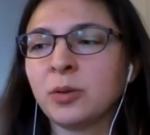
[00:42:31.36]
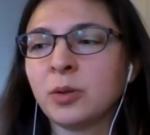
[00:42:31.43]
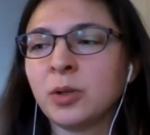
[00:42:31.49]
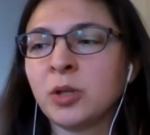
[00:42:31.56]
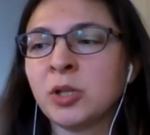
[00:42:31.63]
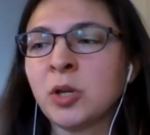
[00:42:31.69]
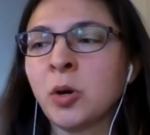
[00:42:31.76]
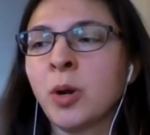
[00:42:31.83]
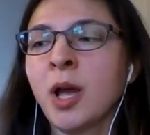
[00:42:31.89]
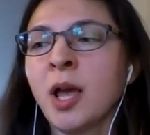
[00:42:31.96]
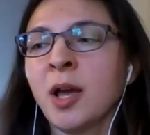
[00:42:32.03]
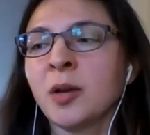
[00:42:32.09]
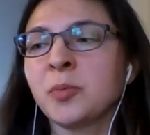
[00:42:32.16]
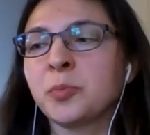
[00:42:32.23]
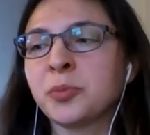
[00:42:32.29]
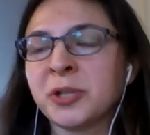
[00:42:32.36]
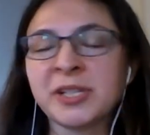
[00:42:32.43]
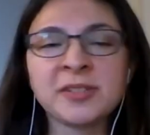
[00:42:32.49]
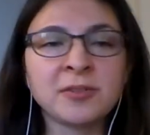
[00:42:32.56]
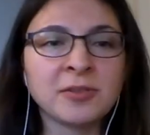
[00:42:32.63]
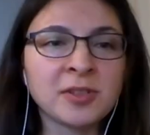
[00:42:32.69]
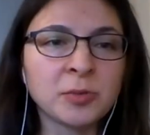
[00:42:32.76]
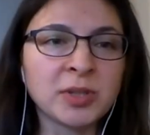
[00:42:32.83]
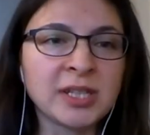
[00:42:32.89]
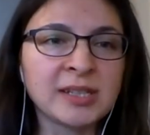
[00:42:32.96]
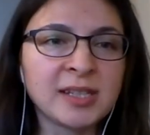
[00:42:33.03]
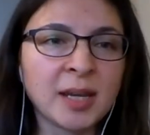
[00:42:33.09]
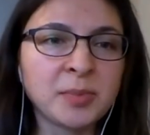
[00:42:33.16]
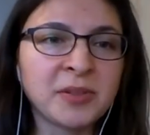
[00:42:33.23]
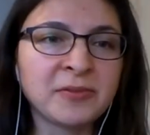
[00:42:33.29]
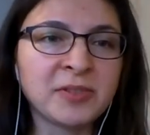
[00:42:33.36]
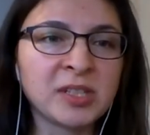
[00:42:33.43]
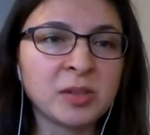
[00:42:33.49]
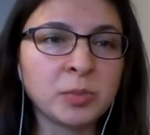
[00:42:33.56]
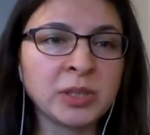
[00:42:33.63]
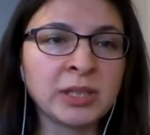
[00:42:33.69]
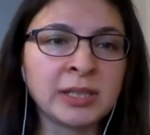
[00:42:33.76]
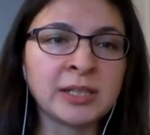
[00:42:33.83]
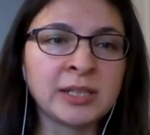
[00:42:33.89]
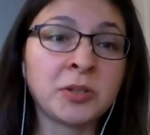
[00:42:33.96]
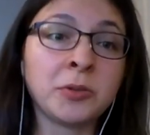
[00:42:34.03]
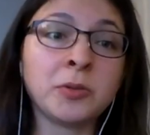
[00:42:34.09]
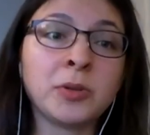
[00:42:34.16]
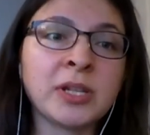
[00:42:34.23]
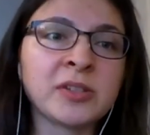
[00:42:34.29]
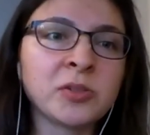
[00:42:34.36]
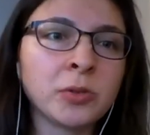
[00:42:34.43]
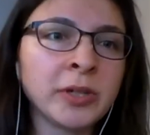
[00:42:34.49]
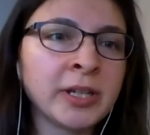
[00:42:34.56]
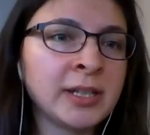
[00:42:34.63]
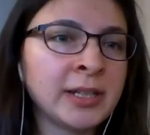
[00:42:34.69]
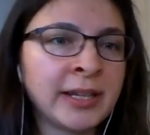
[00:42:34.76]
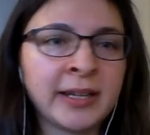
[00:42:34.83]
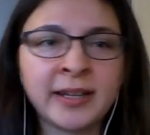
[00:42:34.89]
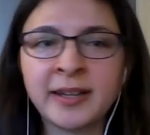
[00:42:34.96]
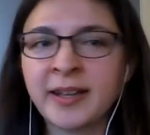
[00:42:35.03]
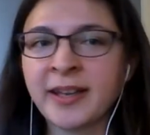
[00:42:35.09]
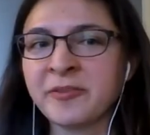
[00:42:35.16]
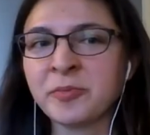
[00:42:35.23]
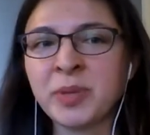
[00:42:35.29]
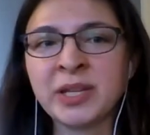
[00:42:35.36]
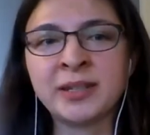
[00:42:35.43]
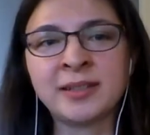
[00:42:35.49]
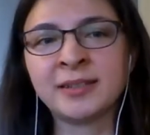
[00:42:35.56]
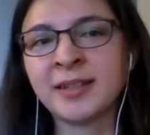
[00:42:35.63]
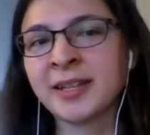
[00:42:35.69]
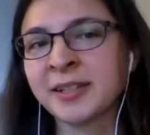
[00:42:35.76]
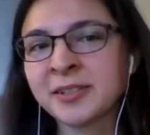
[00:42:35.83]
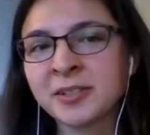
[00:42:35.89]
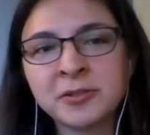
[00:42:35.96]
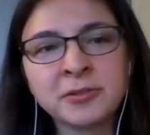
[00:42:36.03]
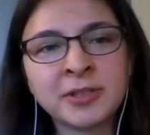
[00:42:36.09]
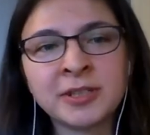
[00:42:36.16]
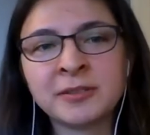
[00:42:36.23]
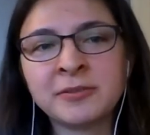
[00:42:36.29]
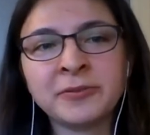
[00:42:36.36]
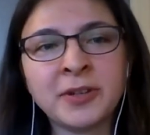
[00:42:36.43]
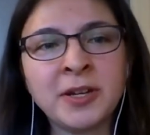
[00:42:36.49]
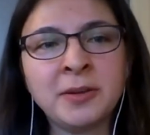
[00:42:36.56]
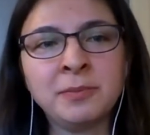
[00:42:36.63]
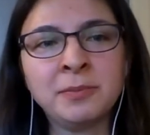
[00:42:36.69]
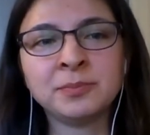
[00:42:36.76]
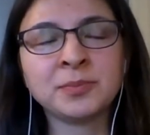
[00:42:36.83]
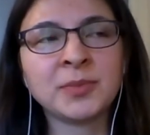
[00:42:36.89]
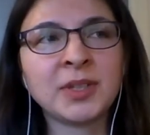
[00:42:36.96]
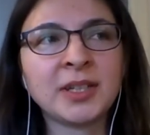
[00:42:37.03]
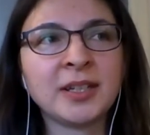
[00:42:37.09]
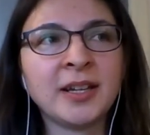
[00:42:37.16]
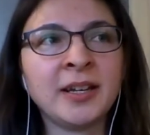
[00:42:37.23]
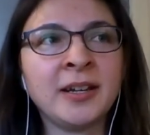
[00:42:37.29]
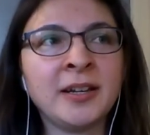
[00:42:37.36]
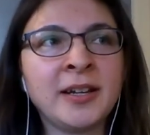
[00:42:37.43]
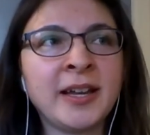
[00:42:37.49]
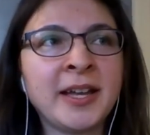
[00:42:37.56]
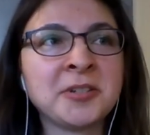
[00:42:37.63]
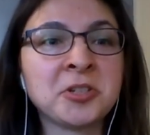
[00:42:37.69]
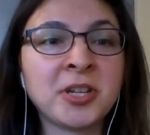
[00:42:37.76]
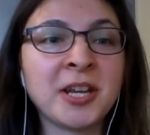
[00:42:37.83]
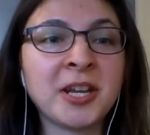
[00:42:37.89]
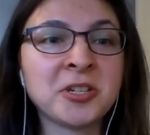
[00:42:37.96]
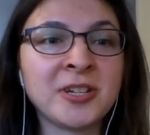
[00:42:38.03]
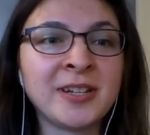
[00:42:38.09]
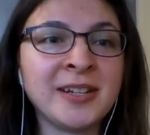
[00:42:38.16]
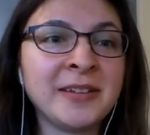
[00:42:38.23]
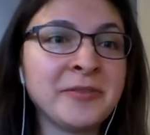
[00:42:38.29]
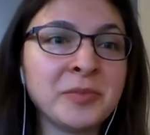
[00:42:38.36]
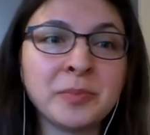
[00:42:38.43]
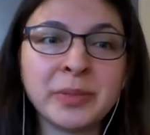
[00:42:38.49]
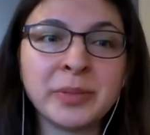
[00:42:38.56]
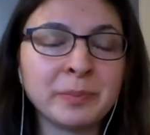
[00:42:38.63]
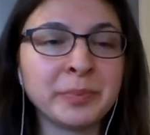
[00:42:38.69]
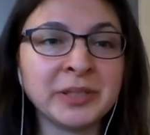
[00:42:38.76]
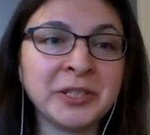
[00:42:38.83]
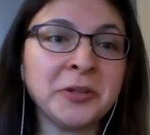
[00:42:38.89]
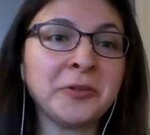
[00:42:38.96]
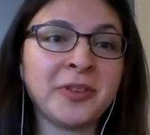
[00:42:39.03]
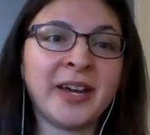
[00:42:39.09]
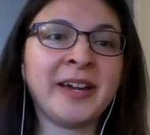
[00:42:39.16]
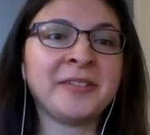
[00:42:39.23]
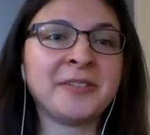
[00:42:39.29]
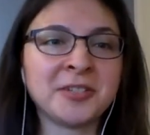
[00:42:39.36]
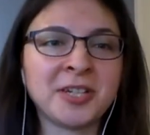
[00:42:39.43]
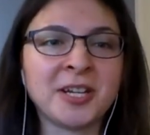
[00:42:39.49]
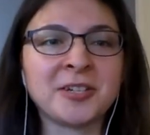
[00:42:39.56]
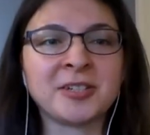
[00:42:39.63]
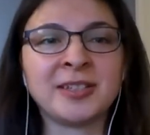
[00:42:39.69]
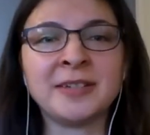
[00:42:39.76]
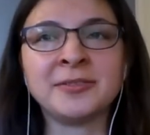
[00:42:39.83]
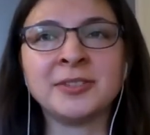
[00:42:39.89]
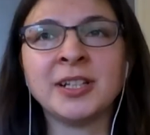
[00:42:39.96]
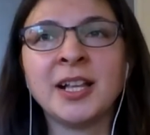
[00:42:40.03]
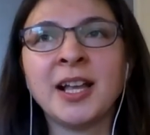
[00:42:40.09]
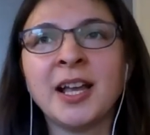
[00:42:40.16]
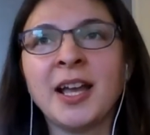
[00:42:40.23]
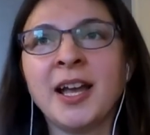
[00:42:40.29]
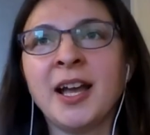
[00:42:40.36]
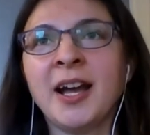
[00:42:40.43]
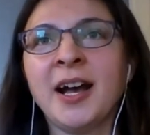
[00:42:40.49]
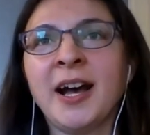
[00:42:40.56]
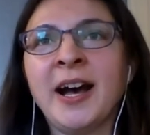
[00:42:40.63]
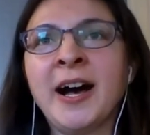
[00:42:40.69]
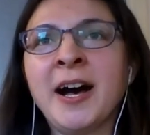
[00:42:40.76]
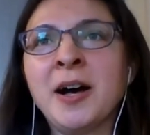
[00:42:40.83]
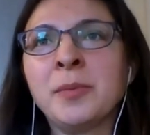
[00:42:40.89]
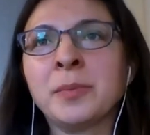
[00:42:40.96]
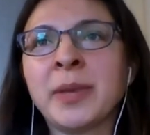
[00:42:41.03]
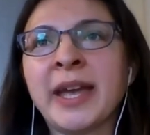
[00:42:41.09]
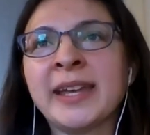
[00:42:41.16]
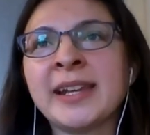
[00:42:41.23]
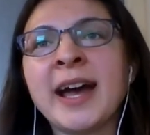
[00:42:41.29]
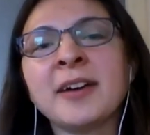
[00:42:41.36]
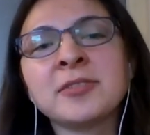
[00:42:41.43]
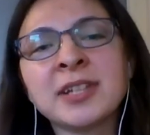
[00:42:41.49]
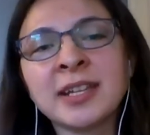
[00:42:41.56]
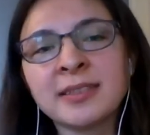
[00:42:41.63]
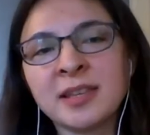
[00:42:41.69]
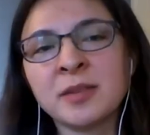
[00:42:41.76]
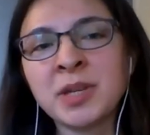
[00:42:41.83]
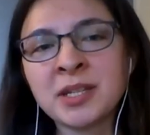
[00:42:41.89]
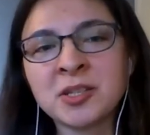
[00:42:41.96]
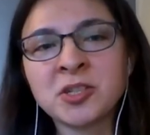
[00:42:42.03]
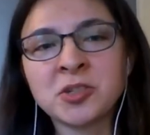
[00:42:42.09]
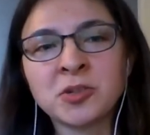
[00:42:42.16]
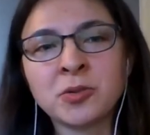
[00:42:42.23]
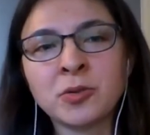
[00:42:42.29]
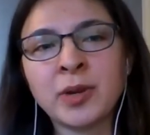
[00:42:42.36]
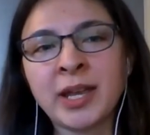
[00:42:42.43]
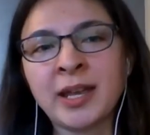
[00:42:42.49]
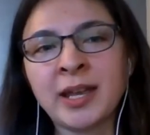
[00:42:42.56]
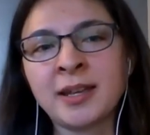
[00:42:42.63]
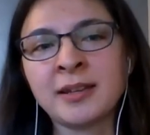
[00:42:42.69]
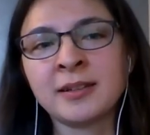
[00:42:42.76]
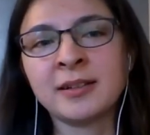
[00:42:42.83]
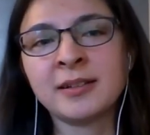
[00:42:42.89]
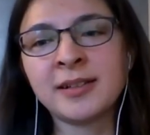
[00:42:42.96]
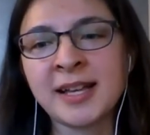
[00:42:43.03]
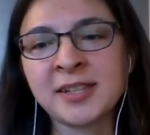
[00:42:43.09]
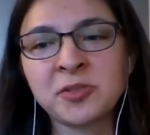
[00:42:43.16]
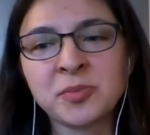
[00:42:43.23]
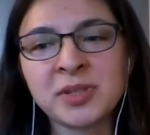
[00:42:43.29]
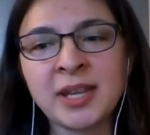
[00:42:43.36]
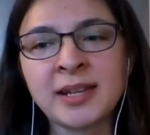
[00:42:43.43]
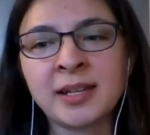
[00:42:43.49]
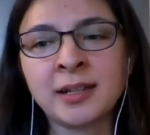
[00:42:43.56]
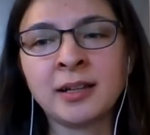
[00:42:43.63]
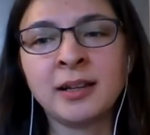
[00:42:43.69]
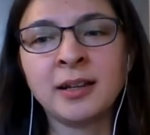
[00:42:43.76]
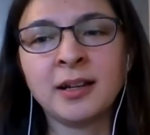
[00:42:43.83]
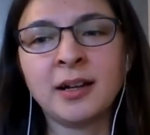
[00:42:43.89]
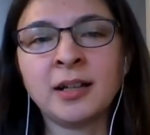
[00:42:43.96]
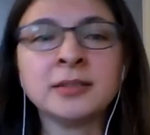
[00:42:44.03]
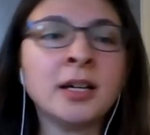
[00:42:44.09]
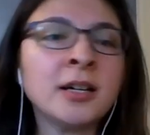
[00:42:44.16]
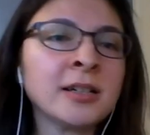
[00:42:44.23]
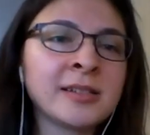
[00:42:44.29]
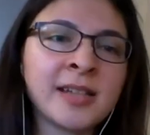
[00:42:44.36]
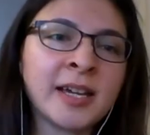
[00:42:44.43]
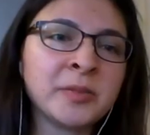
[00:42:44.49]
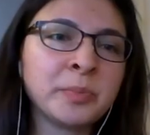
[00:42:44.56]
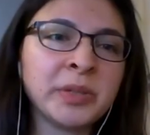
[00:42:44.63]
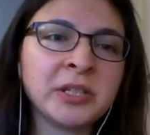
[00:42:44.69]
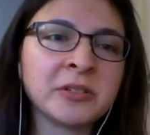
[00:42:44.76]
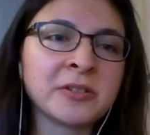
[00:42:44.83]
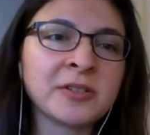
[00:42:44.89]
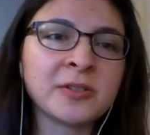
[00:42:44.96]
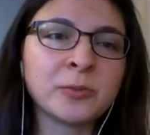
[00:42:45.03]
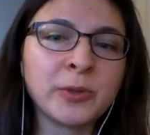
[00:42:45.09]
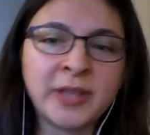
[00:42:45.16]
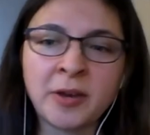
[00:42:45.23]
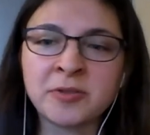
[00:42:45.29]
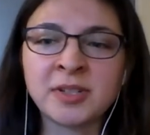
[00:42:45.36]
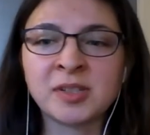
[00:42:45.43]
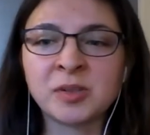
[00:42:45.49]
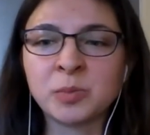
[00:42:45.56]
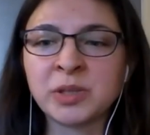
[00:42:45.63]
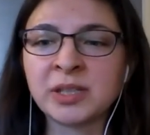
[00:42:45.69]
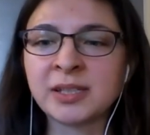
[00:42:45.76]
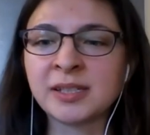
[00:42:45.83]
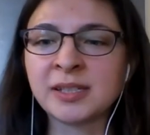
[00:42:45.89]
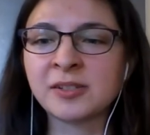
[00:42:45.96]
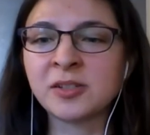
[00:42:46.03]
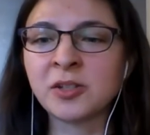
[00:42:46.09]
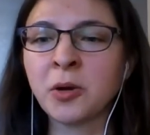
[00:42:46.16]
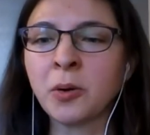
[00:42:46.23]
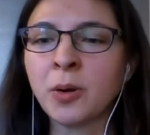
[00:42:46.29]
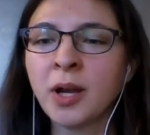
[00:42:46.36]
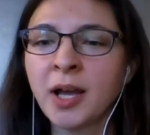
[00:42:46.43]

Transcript: you know, bring students with these types of disabilities who historically have been excluded from education, even below the higher education level, and how to get them into a classroom setting alongside peers without disabilities. So,